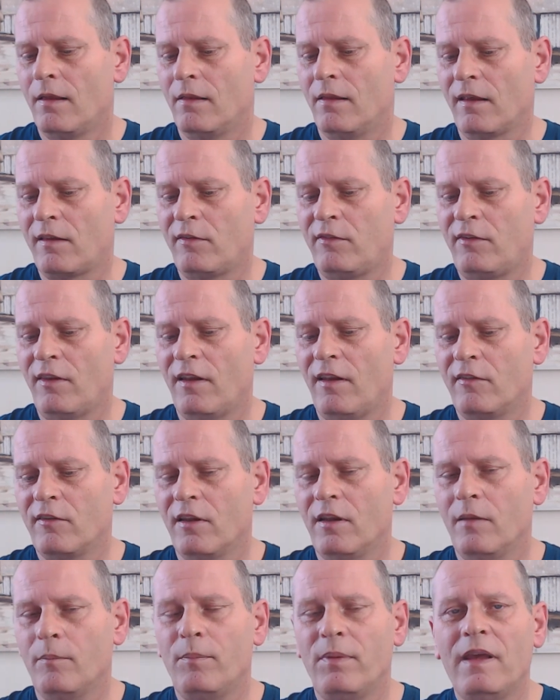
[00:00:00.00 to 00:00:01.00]
Like I said, it's
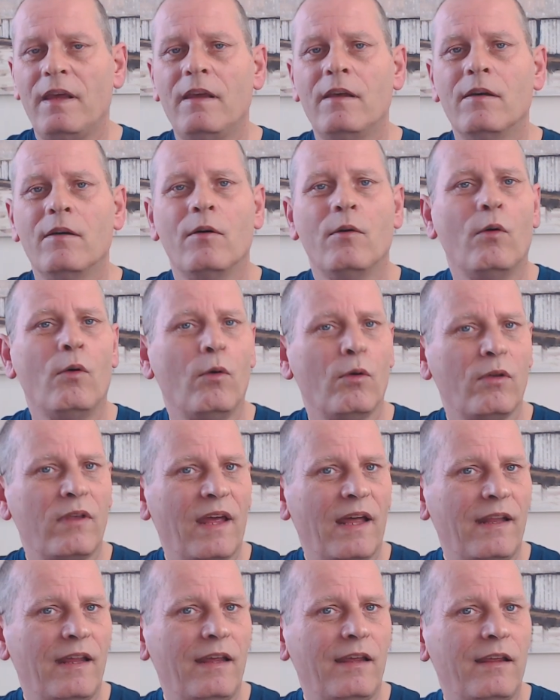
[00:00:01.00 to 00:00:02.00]
going to be
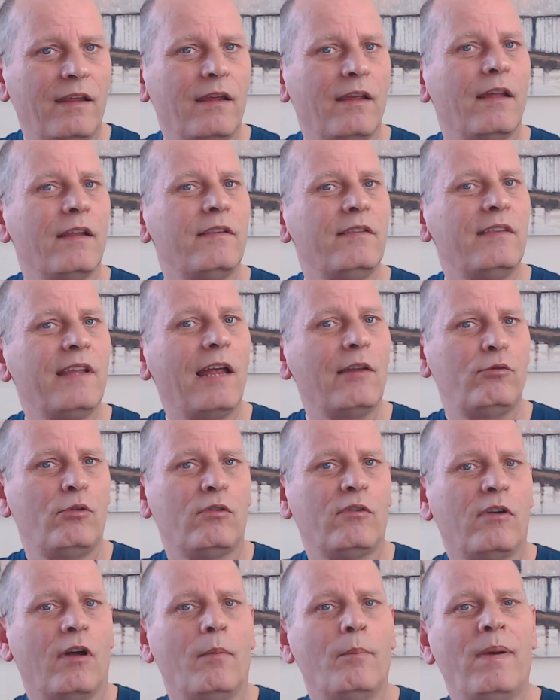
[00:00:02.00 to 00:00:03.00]
organic,
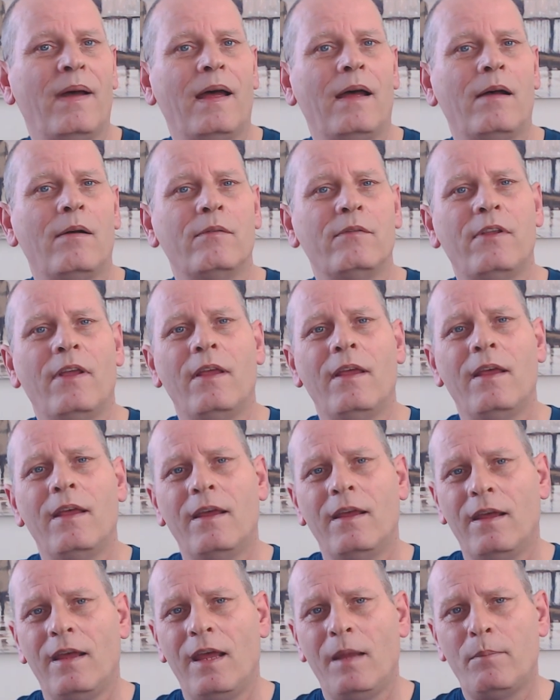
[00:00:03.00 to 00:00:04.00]
natural compound.
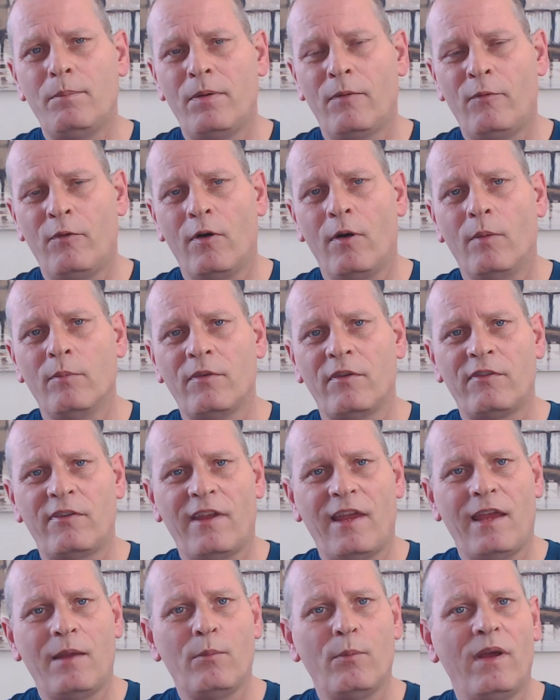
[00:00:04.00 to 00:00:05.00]
It performs the
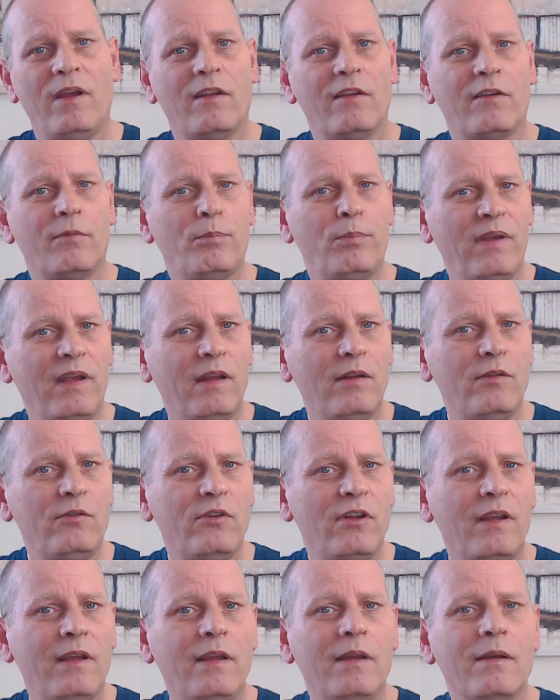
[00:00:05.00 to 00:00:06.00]
same way as
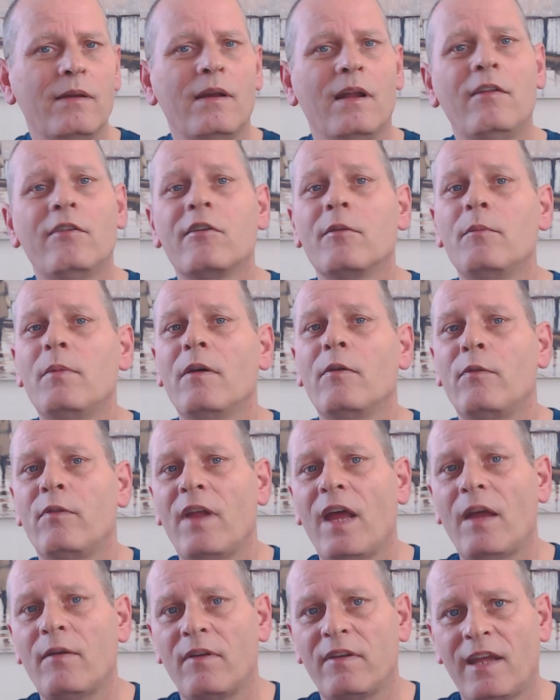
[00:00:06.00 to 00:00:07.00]
PG. It's going to be a
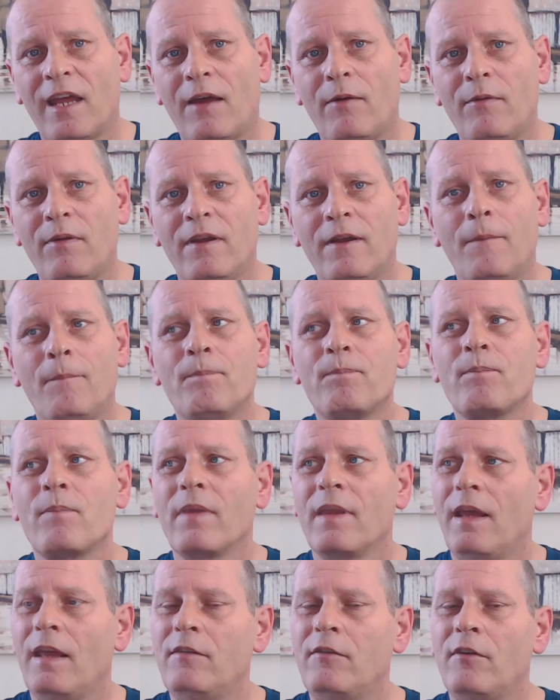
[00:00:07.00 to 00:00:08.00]
flavour carrier.
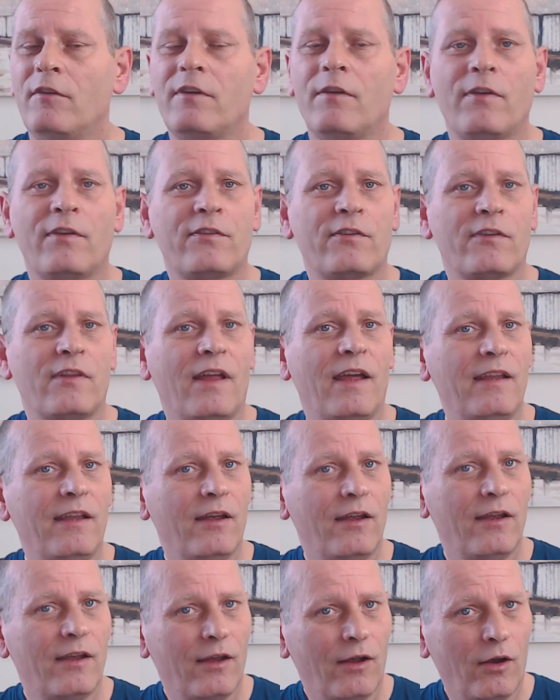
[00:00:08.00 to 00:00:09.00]
It does give a slight
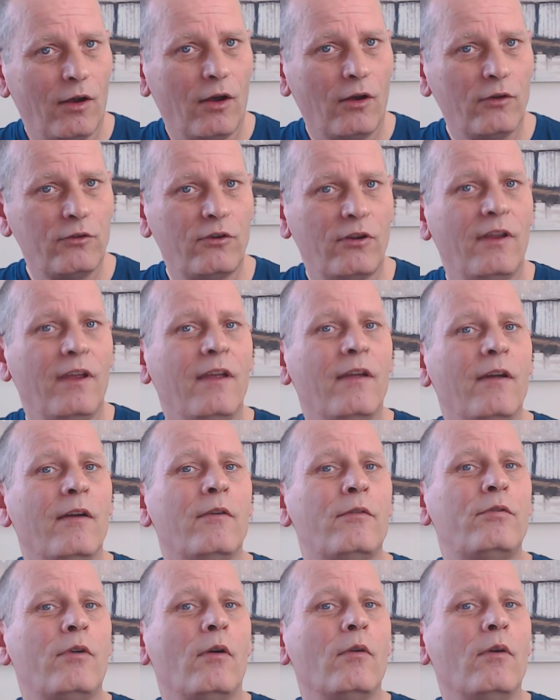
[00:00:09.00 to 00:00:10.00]
harsh
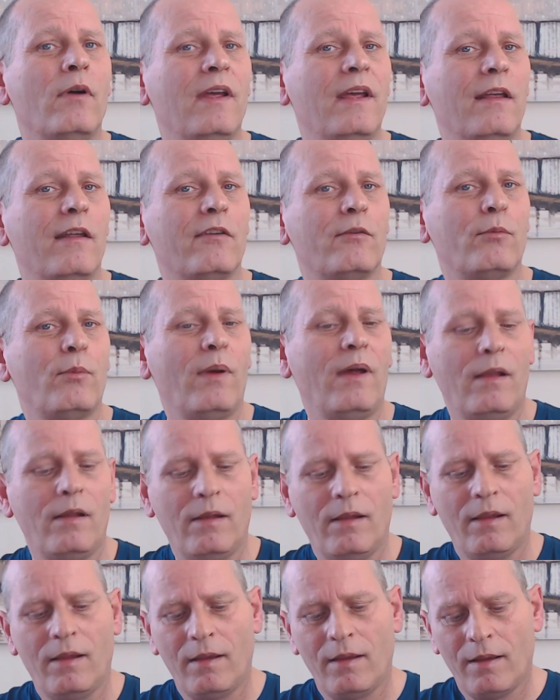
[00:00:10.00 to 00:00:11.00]
throat hit as
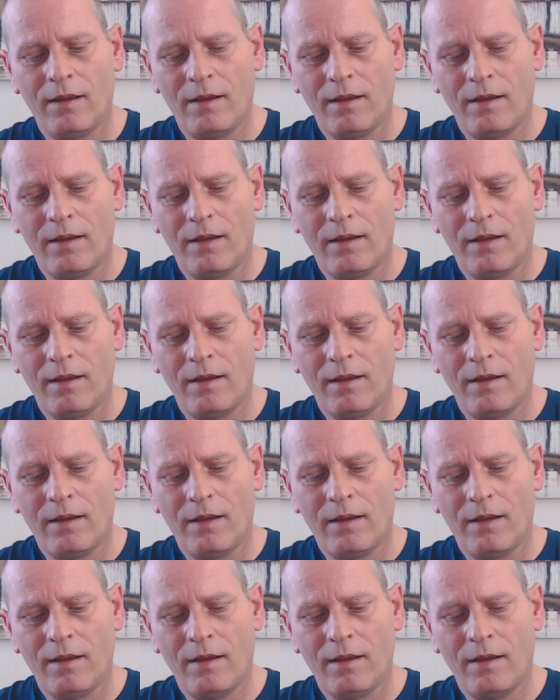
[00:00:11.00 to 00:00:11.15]
well.